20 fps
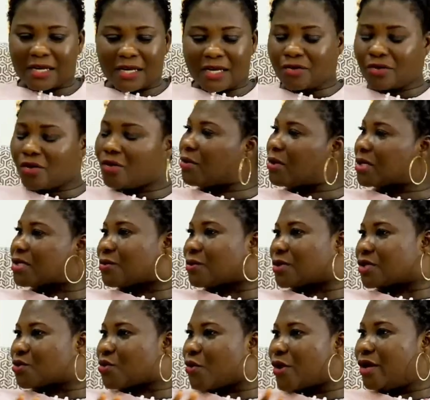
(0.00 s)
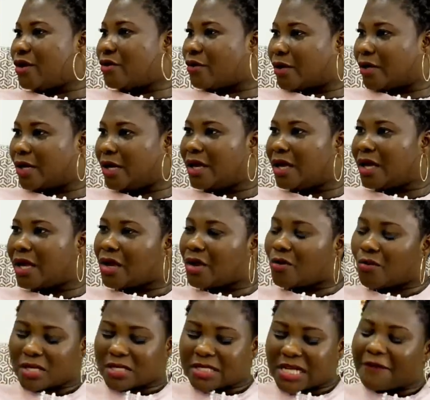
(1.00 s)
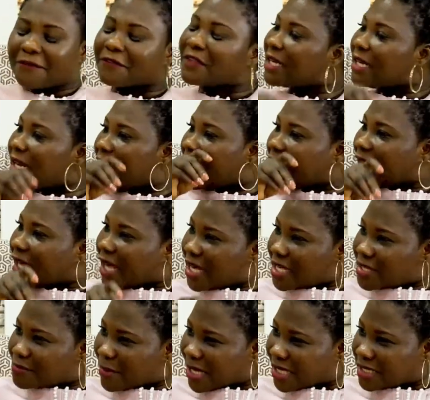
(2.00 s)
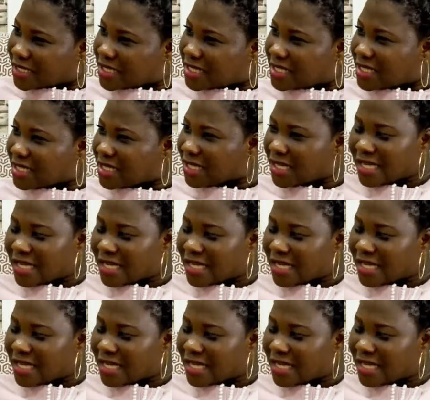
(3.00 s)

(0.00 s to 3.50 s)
I didn't know what was going on. It was after the engagement.